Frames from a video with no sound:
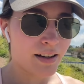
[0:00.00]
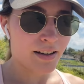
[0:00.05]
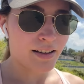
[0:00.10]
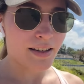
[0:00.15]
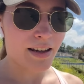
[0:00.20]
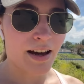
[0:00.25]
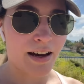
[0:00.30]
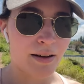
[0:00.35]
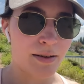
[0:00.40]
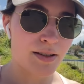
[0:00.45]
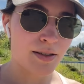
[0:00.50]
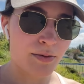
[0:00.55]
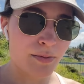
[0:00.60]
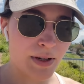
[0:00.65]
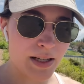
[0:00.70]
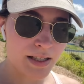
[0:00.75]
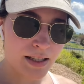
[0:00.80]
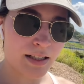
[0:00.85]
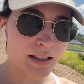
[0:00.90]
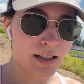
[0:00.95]
yeah, so
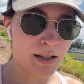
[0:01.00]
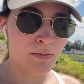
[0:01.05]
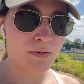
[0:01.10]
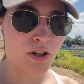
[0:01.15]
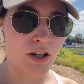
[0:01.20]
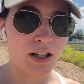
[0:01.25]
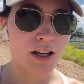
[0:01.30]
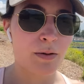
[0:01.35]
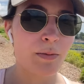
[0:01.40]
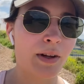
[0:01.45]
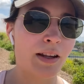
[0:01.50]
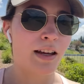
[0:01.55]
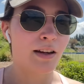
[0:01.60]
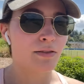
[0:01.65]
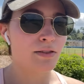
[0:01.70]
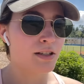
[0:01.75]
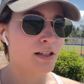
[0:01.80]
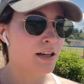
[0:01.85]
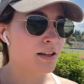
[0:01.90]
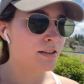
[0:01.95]
basically I'm trying to get my life
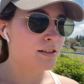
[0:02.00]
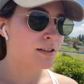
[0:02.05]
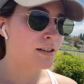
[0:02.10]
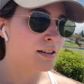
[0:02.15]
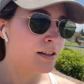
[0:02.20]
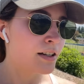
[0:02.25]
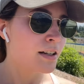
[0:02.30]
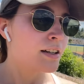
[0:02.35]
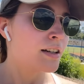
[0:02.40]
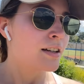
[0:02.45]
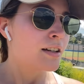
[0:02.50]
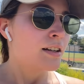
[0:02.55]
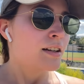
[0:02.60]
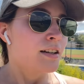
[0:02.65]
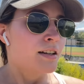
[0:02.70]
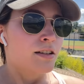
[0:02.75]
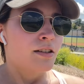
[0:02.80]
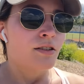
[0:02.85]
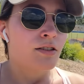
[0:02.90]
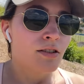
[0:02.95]
together,
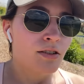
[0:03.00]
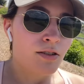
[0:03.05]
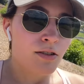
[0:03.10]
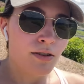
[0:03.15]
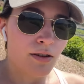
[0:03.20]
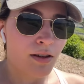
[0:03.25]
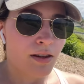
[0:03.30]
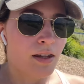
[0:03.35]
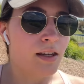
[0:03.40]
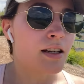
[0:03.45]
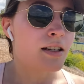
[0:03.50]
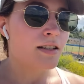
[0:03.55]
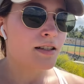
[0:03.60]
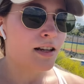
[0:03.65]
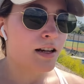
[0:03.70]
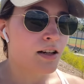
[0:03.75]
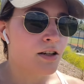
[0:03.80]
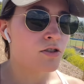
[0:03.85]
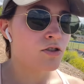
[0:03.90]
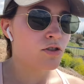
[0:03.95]
do the things that
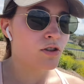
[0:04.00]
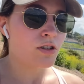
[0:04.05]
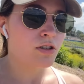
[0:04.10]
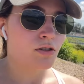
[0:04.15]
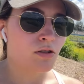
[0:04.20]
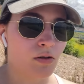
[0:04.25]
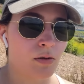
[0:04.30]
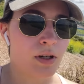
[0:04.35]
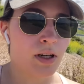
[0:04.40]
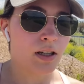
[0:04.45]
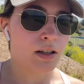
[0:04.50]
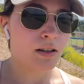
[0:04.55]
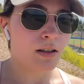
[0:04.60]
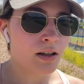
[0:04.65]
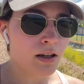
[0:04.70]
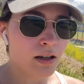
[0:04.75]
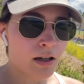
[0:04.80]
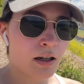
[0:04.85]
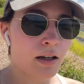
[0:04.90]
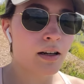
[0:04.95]
I enjoy doing.
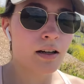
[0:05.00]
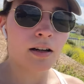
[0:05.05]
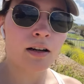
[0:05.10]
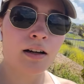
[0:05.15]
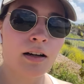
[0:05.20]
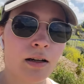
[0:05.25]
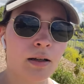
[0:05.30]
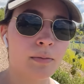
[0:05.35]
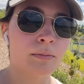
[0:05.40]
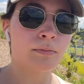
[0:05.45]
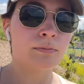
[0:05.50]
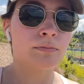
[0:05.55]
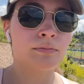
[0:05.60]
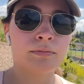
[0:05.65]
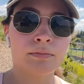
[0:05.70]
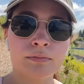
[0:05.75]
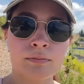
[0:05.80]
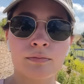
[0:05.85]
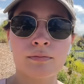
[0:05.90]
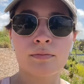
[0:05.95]
Um,
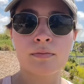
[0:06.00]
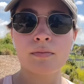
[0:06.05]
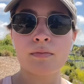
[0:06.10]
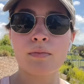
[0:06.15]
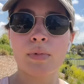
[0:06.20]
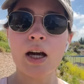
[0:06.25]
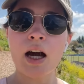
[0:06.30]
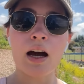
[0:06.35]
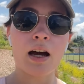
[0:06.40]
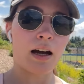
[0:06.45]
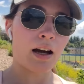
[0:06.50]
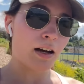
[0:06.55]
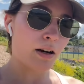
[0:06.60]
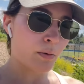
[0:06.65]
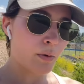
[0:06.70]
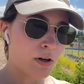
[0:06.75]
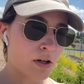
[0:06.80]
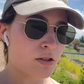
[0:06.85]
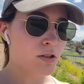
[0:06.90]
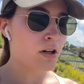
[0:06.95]
yeah, I kind of
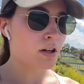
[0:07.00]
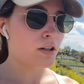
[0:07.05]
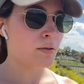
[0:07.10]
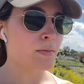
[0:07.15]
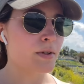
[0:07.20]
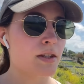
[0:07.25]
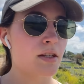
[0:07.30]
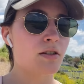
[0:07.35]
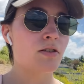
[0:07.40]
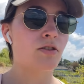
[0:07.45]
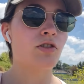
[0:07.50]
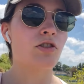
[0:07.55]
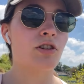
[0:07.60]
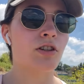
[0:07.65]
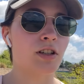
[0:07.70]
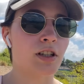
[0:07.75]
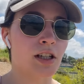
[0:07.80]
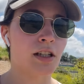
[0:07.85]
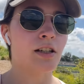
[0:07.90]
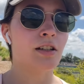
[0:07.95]
want to document this
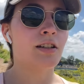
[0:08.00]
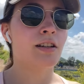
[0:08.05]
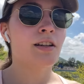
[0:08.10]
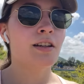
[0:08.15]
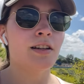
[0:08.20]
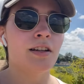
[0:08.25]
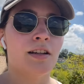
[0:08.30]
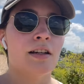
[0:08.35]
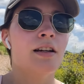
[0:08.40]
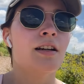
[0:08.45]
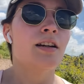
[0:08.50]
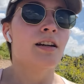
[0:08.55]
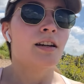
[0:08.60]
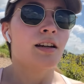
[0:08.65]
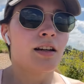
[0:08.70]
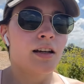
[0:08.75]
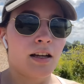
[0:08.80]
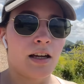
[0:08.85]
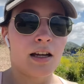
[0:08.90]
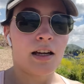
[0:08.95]
journey
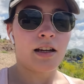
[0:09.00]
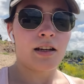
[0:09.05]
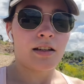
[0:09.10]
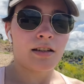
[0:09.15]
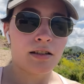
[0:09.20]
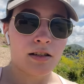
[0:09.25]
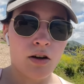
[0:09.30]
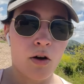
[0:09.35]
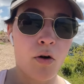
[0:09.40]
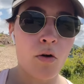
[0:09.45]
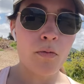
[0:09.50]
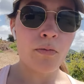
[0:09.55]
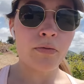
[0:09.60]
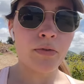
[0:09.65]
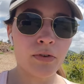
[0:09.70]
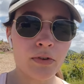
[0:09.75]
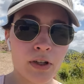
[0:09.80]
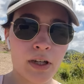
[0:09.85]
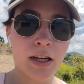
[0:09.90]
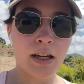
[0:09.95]
and
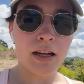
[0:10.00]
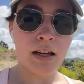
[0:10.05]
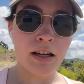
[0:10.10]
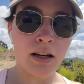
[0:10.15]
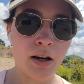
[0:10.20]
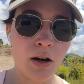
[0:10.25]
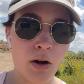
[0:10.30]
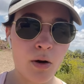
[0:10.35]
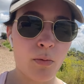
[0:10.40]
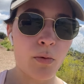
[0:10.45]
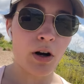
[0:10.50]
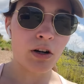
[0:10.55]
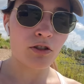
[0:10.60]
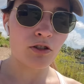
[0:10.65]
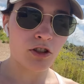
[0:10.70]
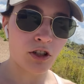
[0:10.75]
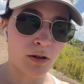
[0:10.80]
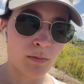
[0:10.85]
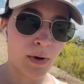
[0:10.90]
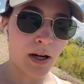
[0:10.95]
hopefully
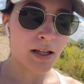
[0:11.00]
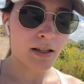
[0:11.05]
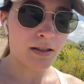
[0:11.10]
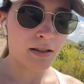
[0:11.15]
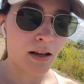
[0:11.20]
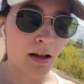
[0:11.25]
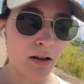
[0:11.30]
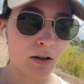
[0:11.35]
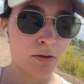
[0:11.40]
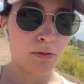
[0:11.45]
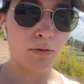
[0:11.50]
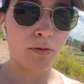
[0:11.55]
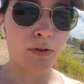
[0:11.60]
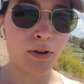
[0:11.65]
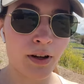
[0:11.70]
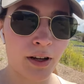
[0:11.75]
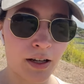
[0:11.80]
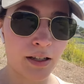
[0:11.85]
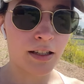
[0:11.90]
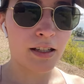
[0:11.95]
watching myself
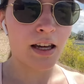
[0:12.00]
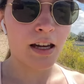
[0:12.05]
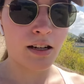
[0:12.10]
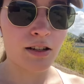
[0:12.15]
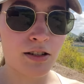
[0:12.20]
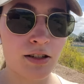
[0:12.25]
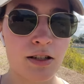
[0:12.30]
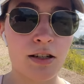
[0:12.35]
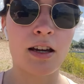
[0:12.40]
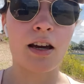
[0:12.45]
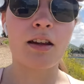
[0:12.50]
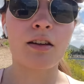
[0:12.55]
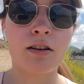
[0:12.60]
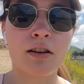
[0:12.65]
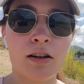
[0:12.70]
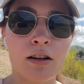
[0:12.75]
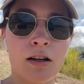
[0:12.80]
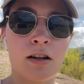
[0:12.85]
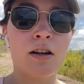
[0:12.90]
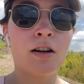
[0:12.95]
get it
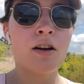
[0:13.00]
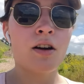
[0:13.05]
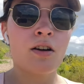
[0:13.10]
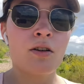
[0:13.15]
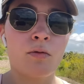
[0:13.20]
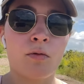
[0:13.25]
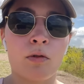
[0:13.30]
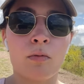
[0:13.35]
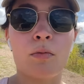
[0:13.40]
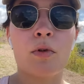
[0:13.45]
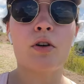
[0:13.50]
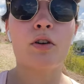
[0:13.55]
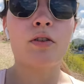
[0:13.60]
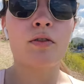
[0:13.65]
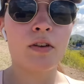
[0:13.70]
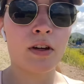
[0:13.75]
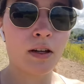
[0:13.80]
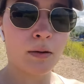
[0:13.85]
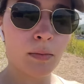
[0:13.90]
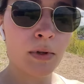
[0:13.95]
together will
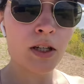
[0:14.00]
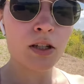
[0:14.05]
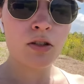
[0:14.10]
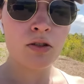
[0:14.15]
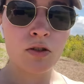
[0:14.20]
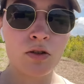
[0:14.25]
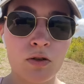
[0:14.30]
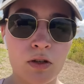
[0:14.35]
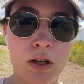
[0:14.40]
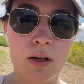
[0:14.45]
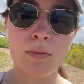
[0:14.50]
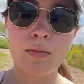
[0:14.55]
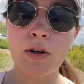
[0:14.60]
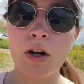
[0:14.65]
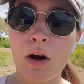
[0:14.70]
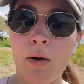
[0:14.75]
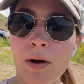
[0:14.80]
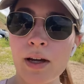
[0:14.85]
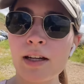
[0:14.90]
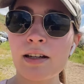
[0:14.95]
motivate me to keep
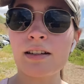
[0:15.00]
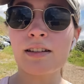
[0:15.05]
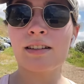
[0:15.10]
going.